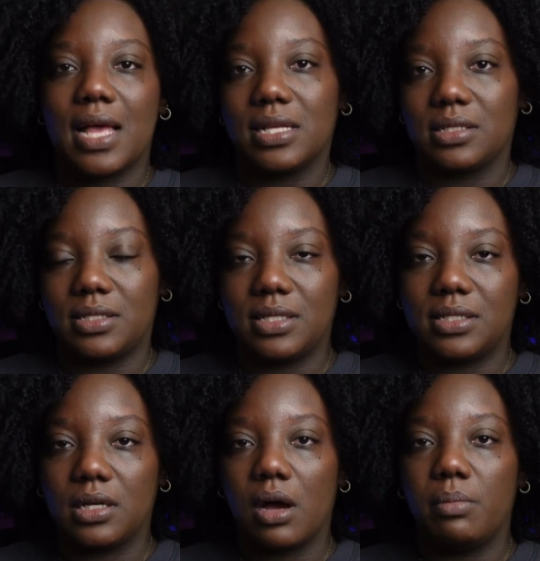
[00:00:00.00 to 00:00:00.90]
has a sister
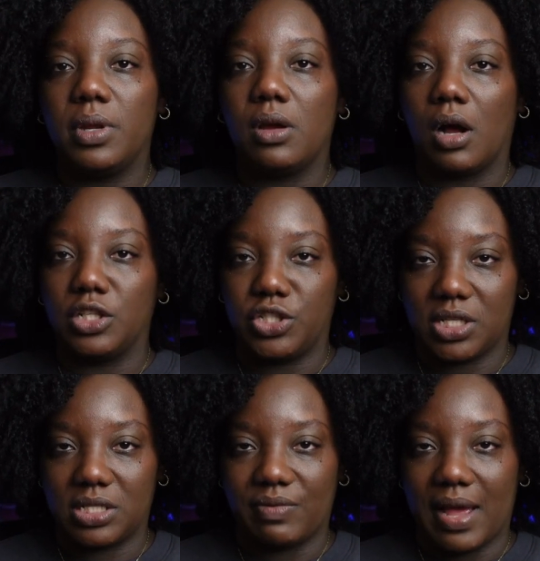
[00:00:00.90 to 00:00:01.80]
company called
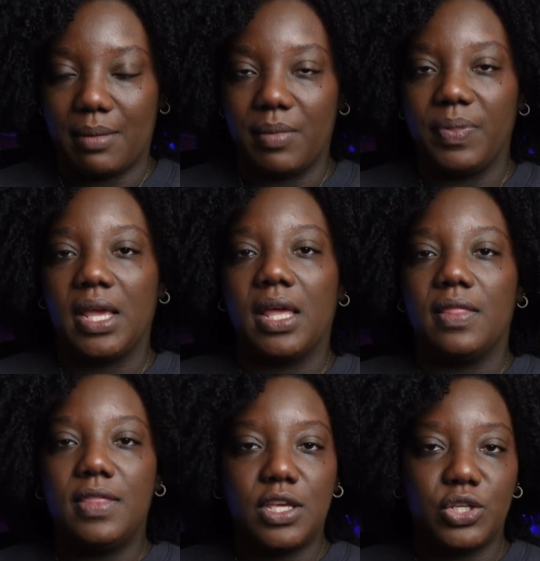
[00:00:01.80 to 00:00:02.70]
Just Fab.
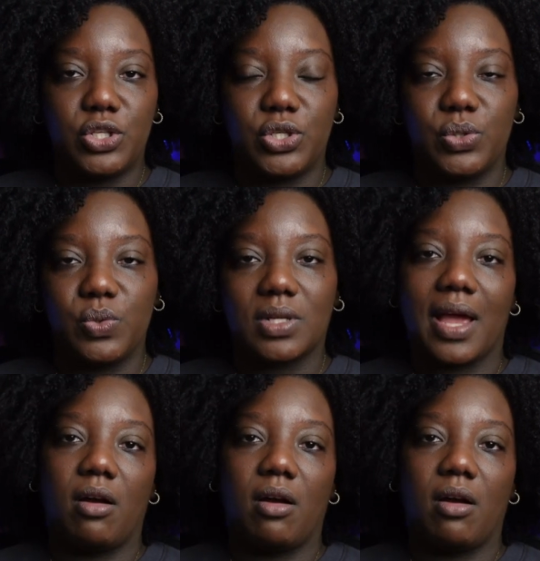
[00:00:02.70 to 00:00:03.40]
These shoes I